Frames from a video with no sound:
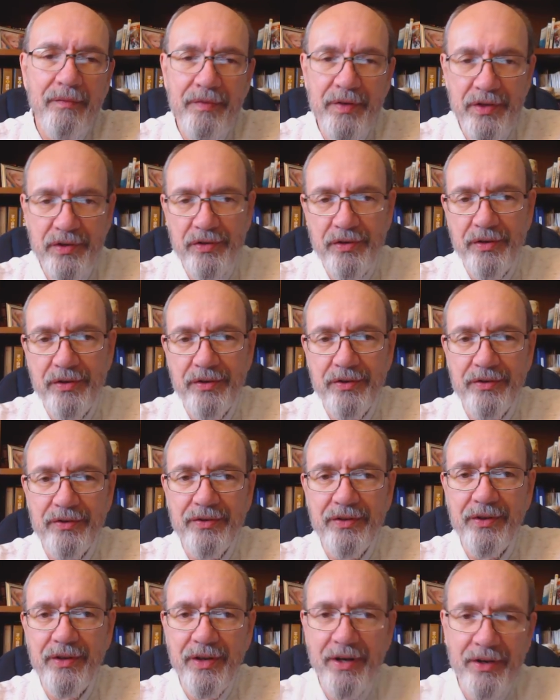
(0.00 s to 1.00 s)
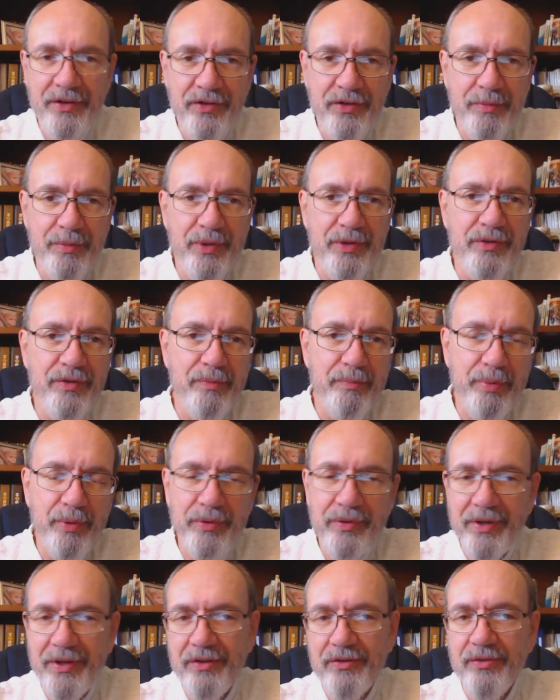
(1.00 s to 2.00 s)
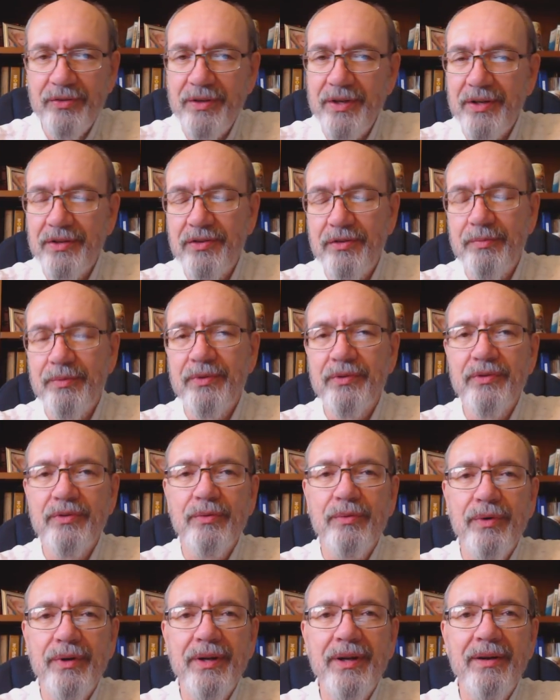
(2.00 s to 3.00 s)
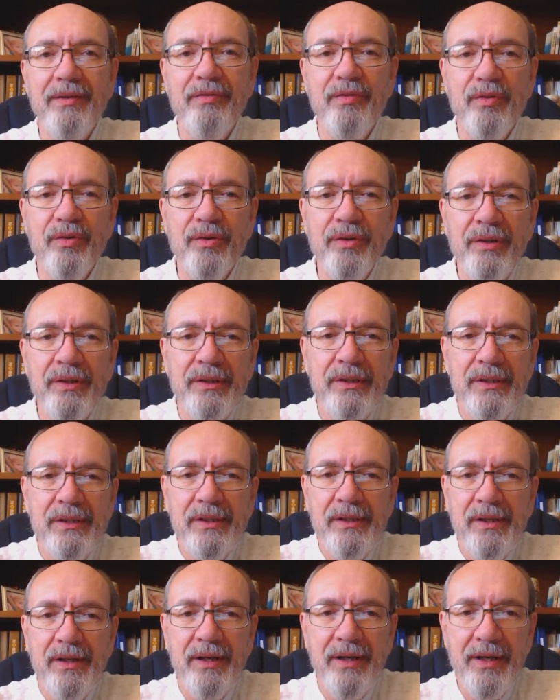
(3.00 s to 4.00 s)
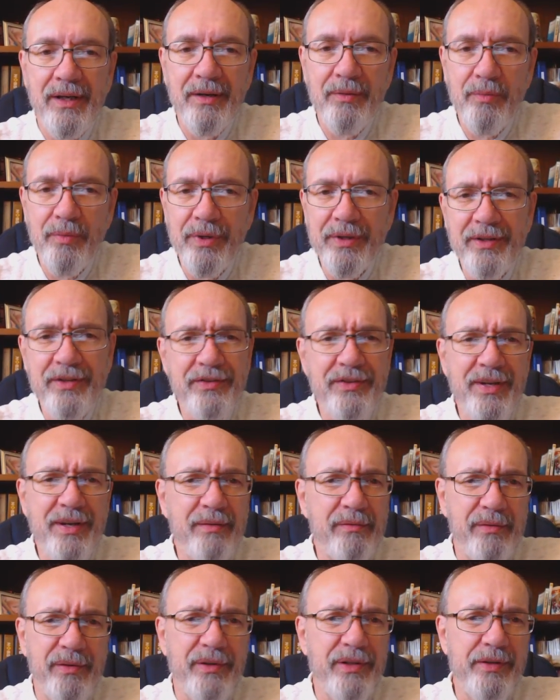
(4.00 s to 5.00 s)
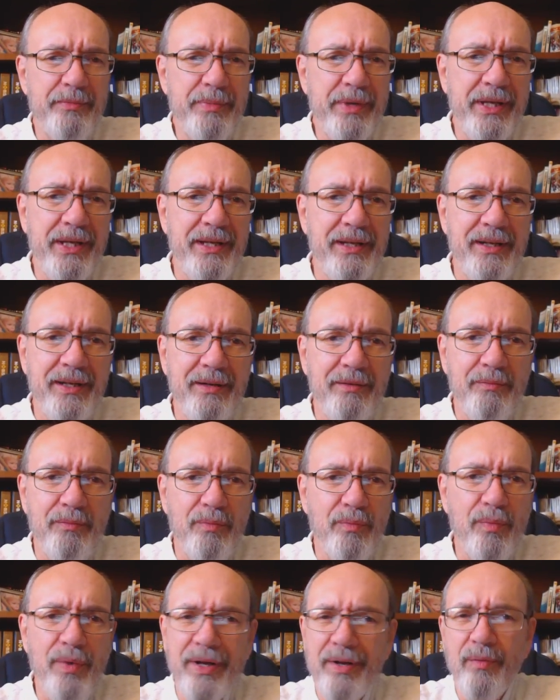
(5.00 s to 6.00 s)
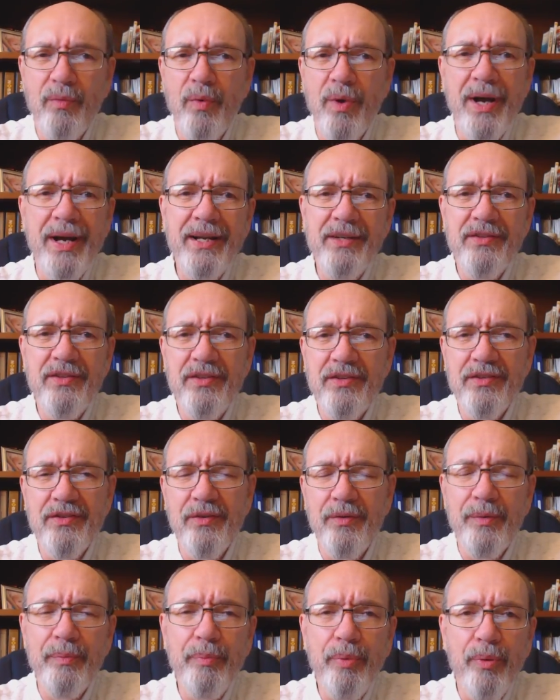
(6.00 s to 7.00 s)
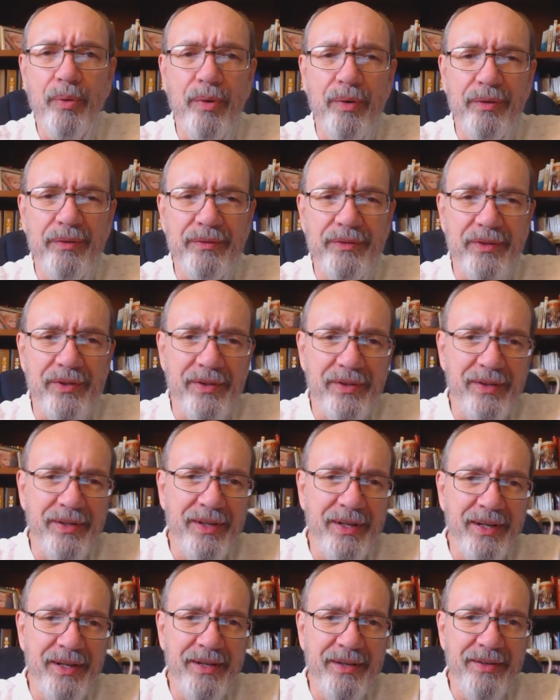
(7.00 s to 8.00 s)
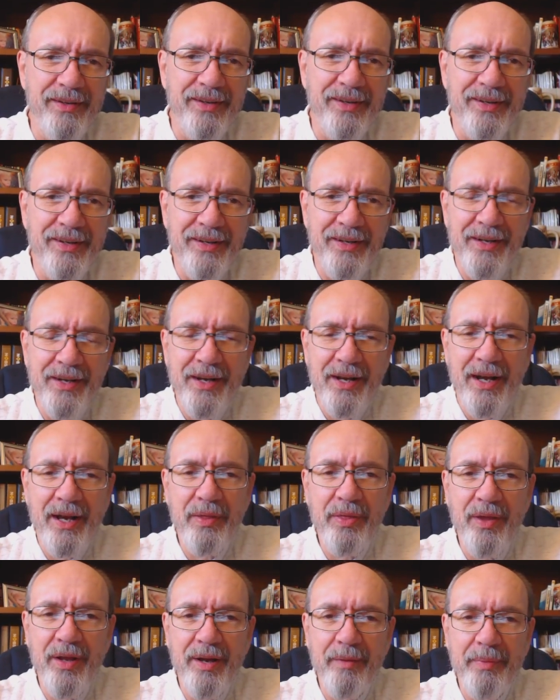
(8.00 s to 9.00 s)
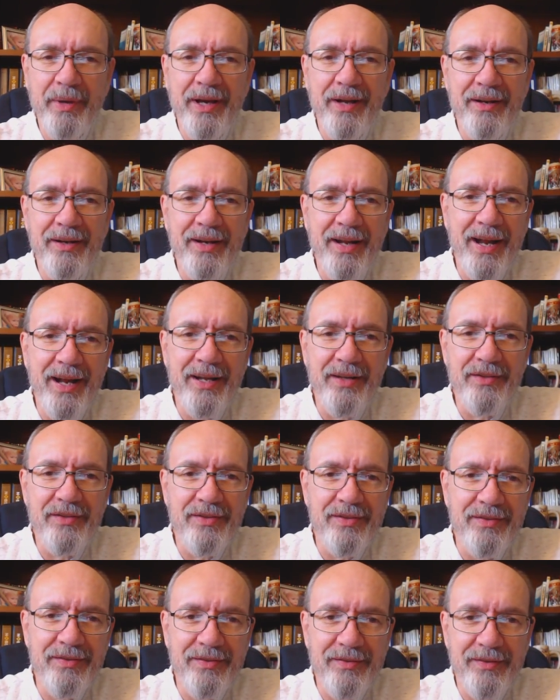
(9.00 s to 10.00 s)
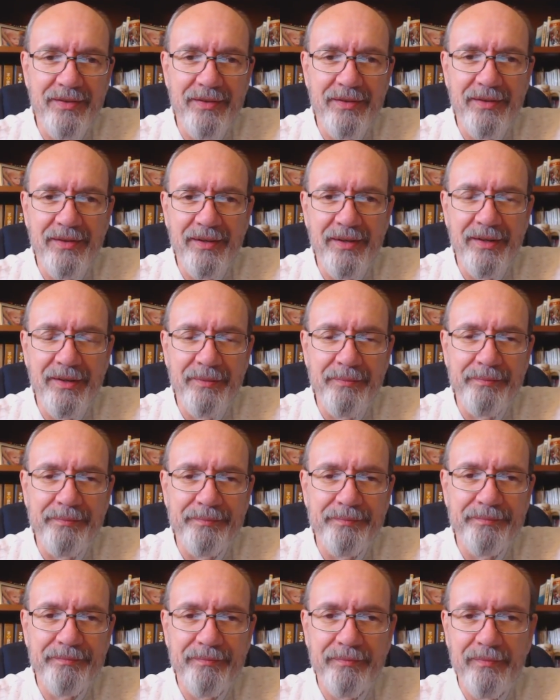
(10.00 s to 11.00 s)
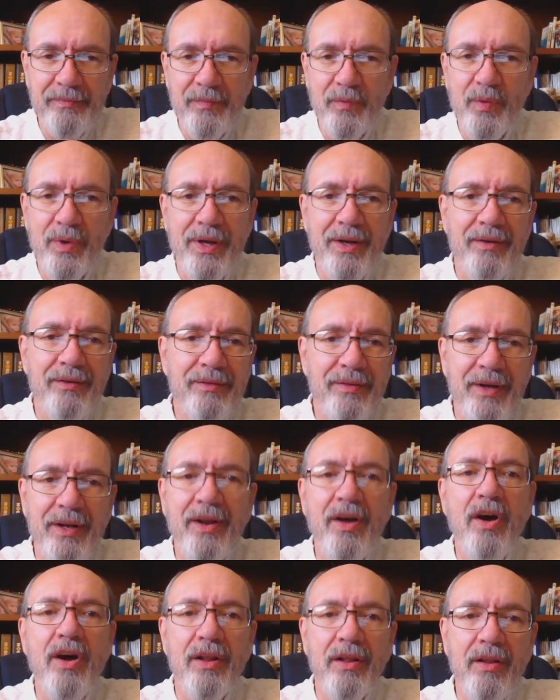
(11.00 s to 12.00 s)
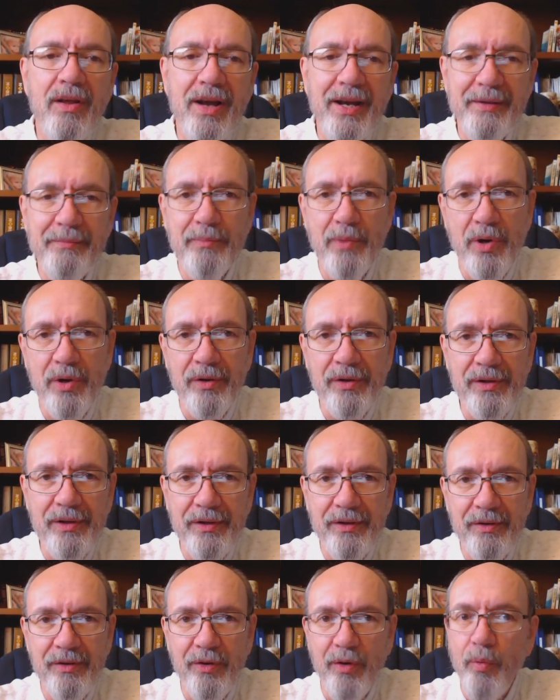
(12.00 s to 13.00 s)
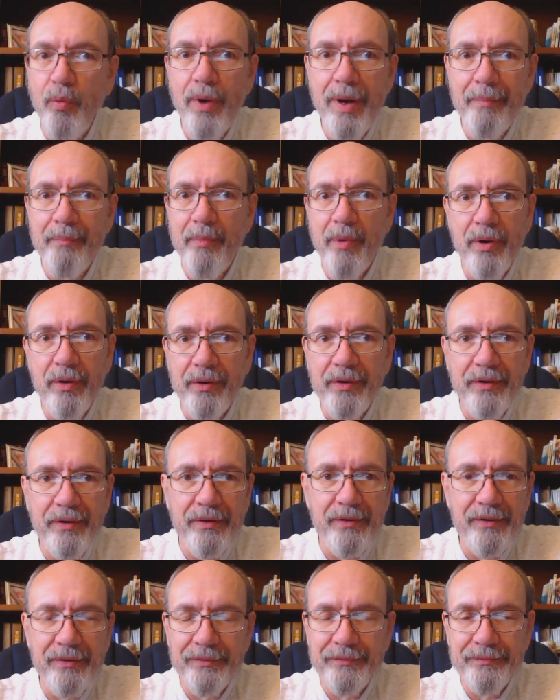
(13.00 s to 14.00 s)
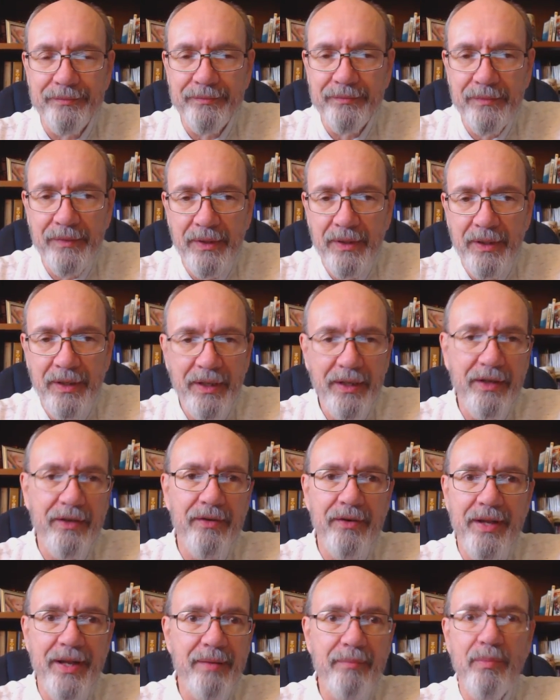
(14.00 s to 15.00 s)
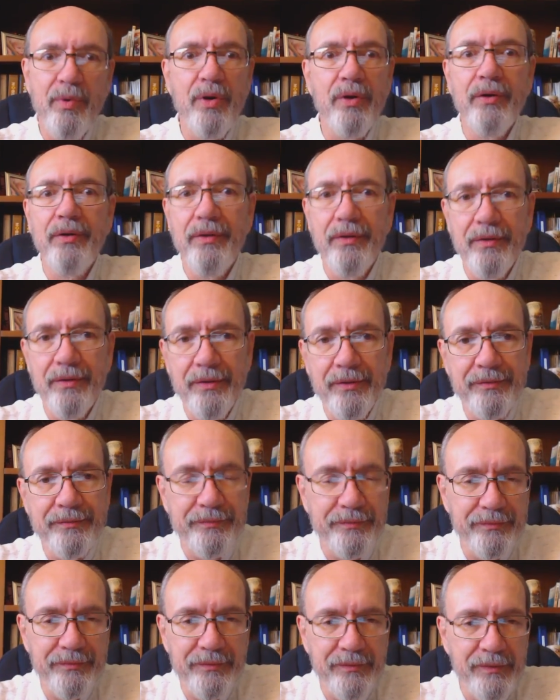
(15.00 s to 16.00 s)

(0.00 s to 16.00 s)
visitors and customers and potential customers or whatever, what does that really mean? But why is it so important? And I thought about it as, well, an online marketer, a web marketer, internet marketer,